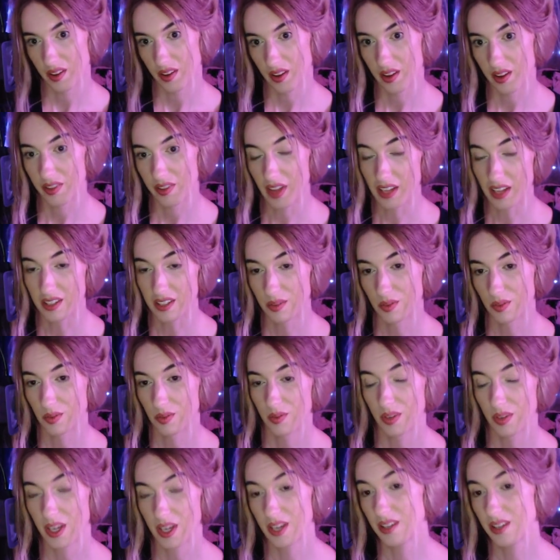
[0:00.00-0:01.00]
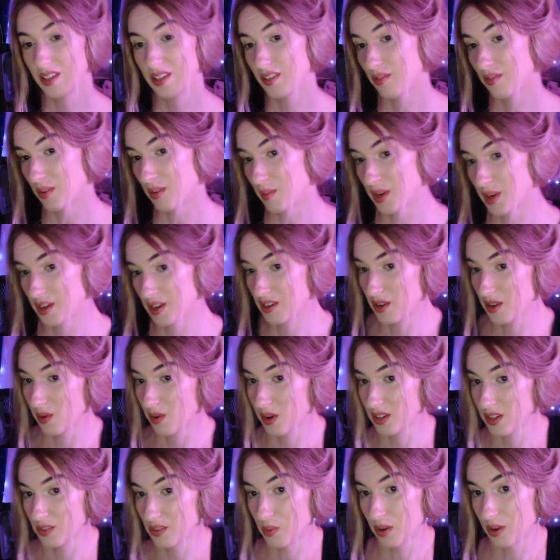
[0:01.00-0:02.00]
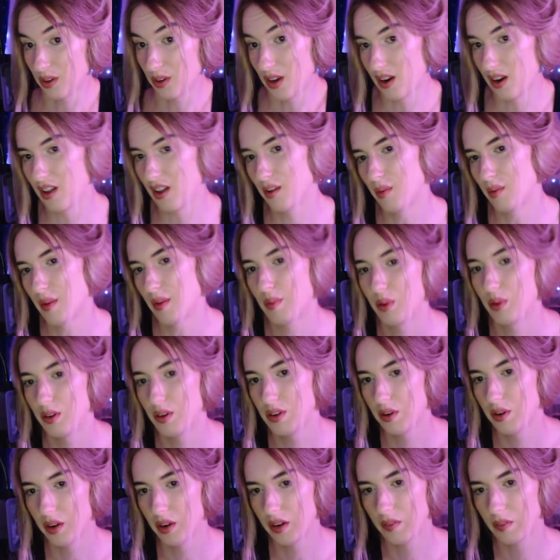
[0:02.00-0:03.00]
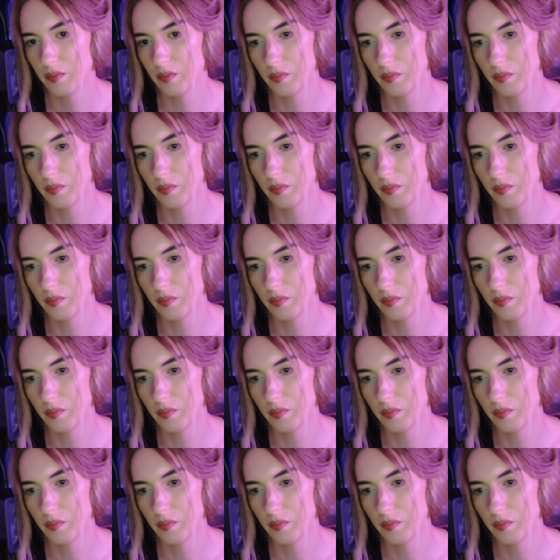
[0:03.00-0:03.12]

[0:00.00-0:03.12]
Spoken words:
that's easy for me to do, and it's what a lot of other people are doing.